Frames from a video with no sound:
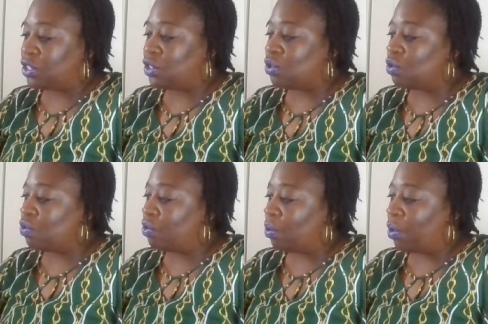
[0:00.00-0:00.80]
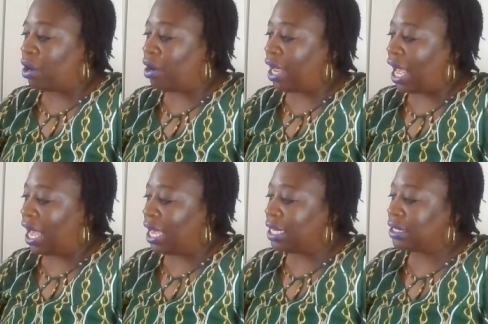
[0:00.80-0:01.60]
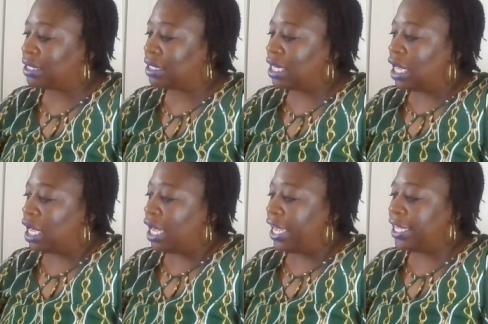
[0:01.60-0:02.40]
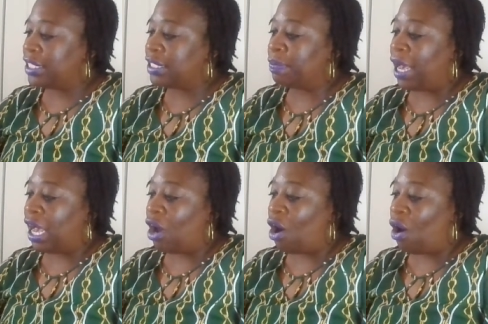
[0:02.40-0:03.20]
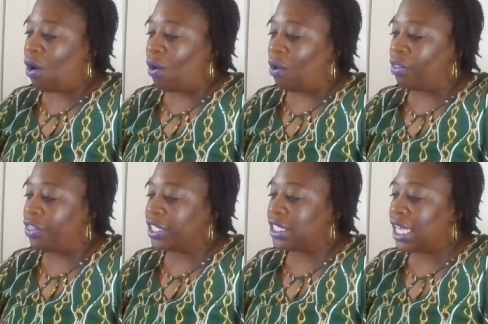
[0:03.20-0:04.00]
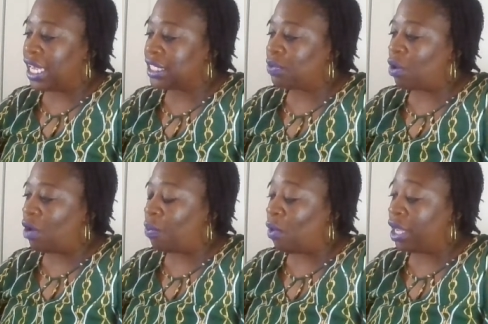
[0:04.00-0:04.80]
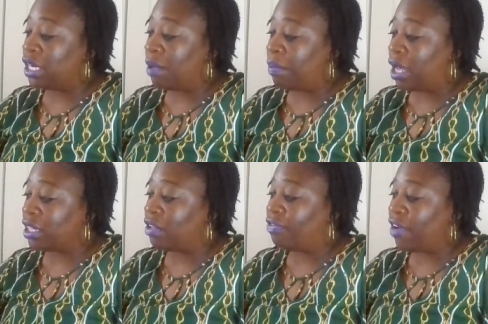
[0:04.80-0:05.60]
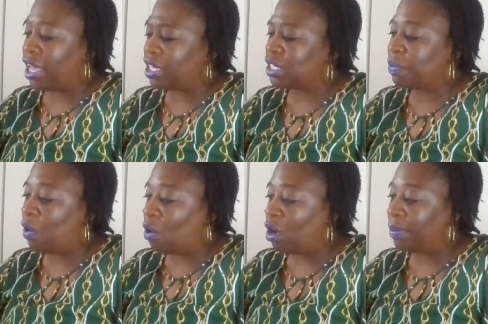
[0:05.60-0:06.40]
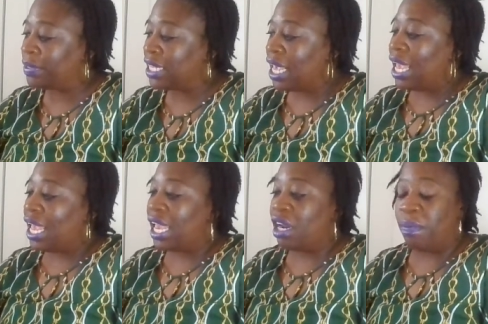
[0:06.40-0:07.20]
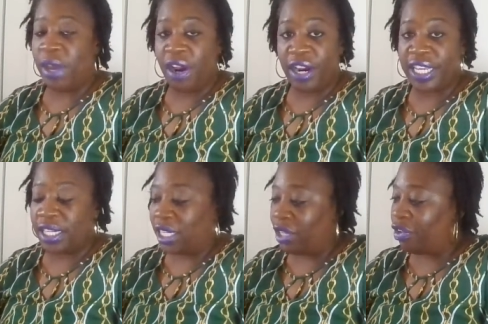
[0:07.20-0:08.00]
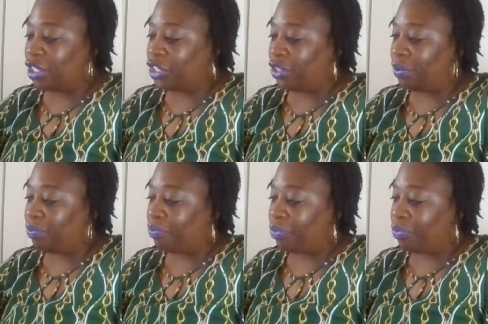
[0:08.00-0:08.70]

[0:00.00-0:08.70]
soothe the weary eyes is by all the test of one among the finest poems in American literature.